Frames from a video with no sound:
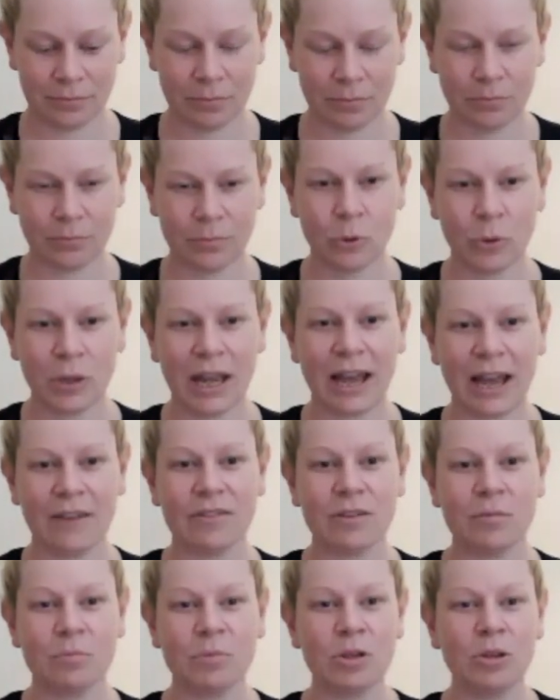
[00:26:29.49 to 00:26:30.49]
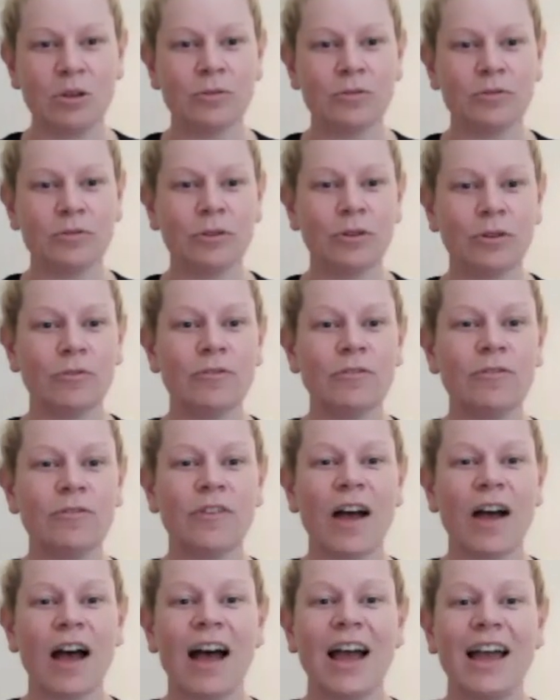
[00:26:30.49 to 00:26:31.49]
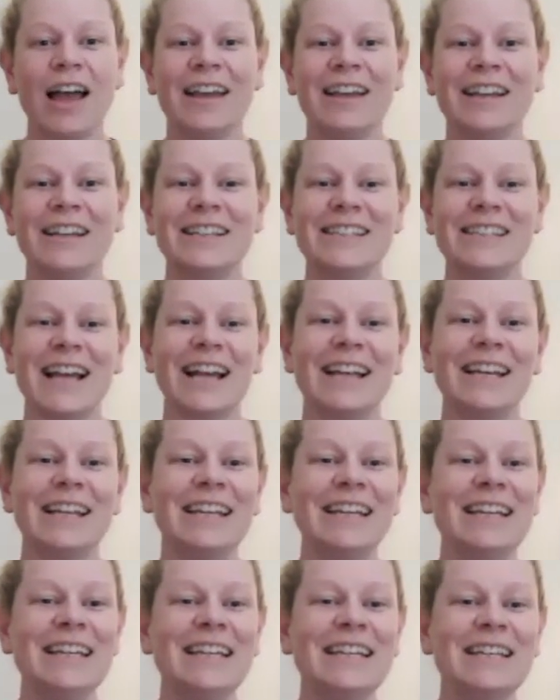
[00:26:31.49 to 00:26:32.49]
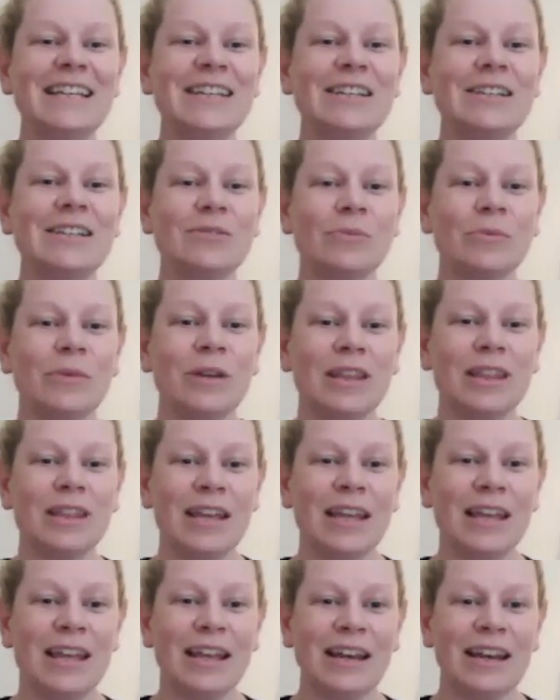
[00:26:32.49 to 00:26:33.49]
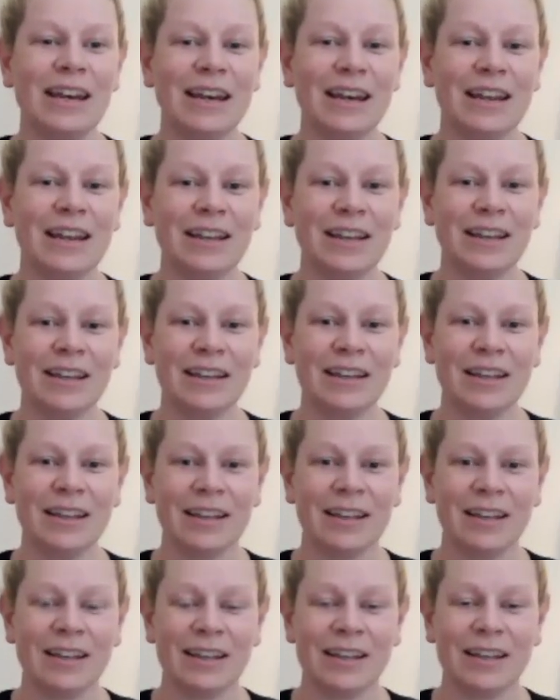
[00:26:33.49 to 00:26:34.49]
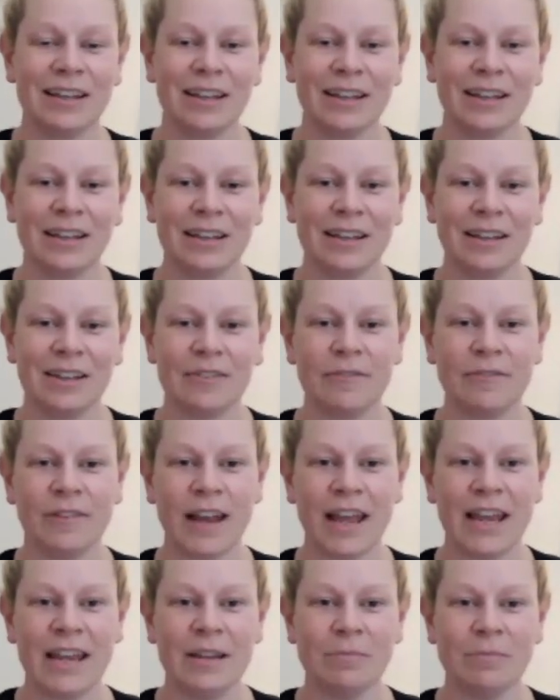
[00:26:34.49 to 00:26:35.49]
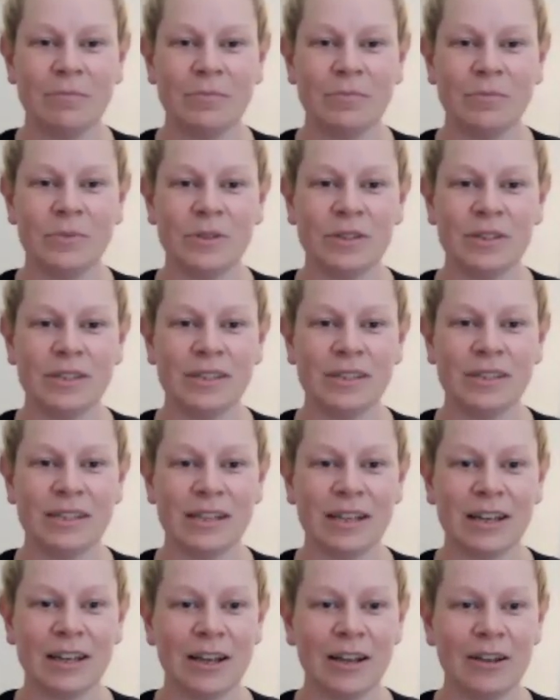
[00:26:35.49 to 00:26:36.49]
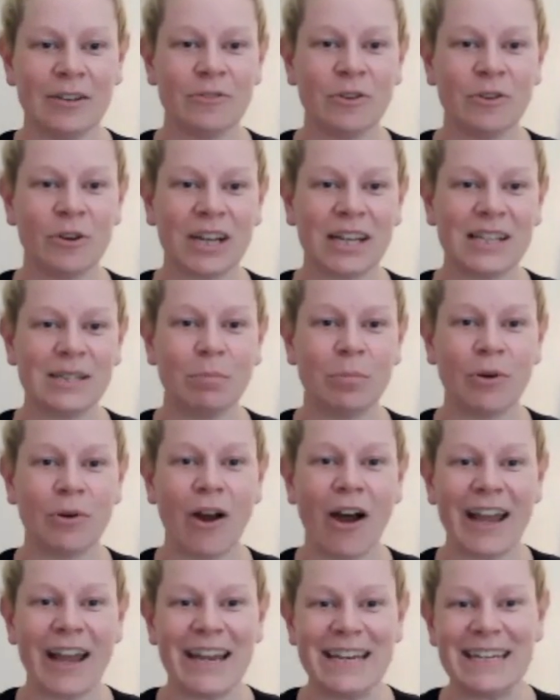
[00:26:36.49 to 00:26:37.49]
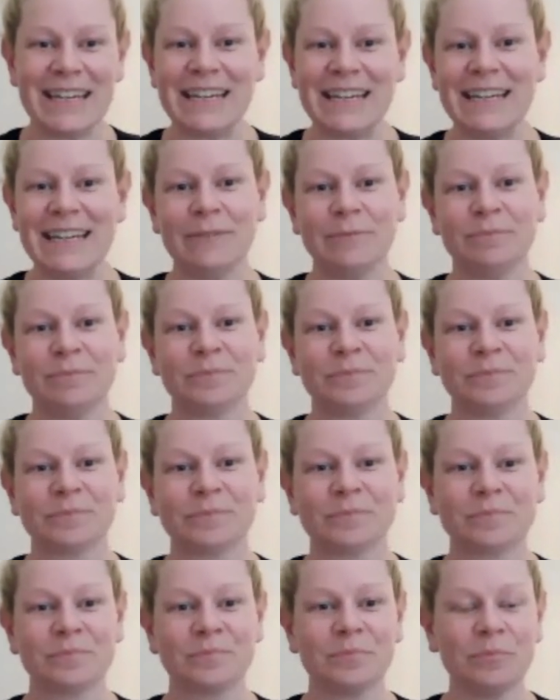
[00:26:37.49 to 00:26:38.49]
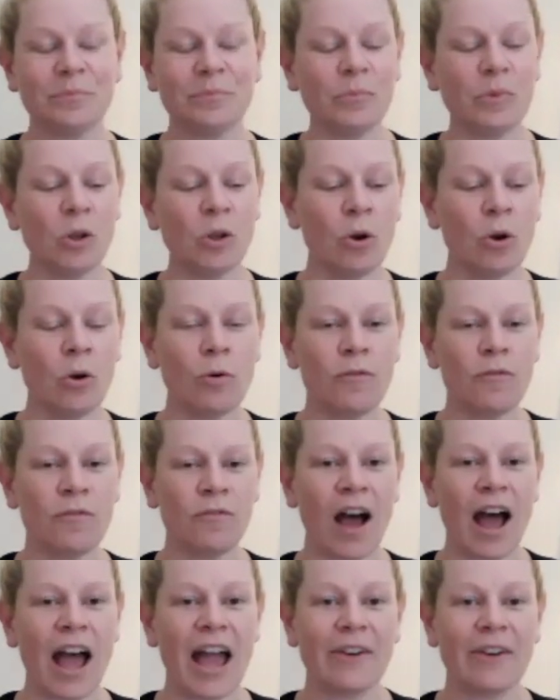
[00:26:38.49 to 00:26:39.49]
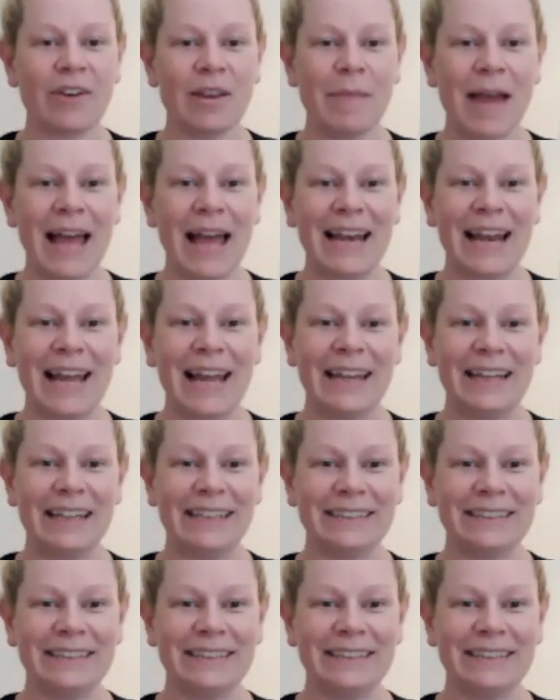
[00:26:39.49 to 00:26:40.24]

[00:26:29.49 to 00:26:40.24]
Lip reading: But we have the beautiful fires and heat within the flames of Goddess Bridie or Fiery Pele.